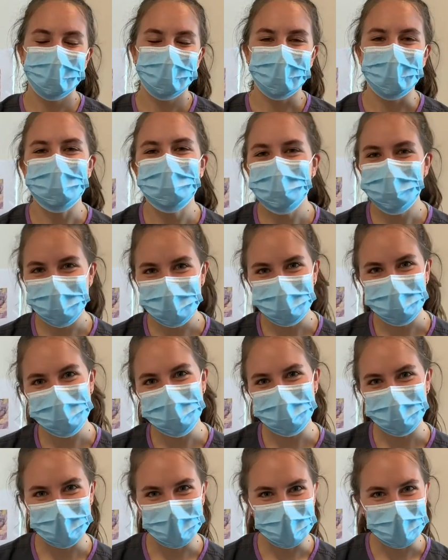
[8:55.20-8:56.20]
Thanks so much for
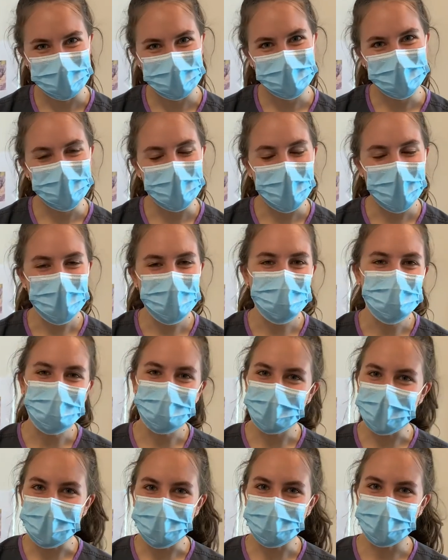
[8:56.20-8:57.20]
joining us today. I hope
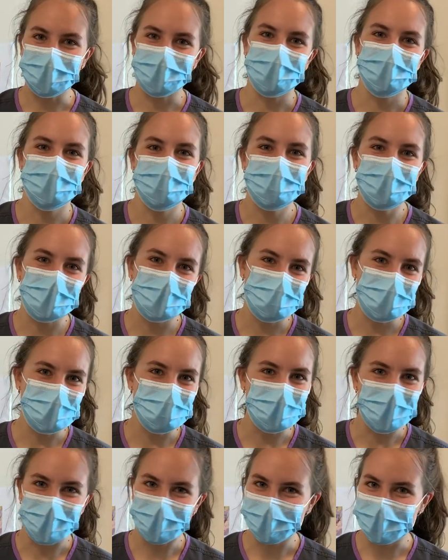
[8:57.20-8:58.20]
that you learned something about
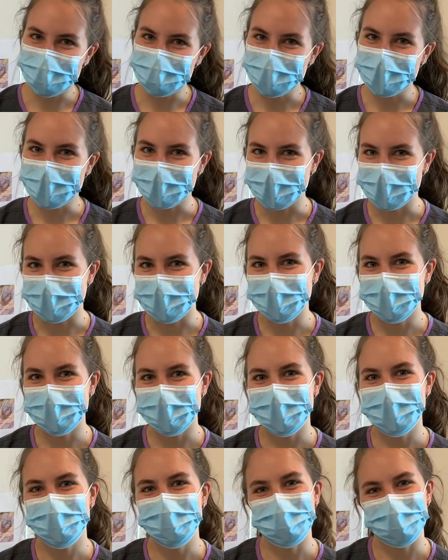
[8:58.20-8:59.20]
wildlife and kittens and
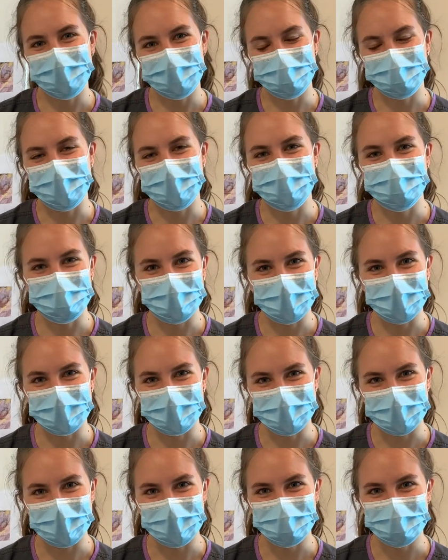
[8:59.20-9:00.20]
enjoy the rest of the
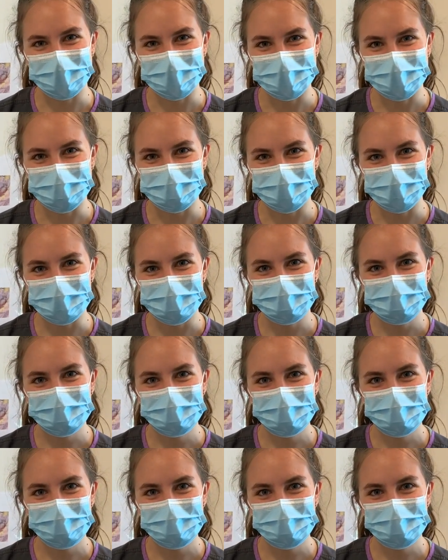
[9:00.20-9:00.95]
Hillside Festival.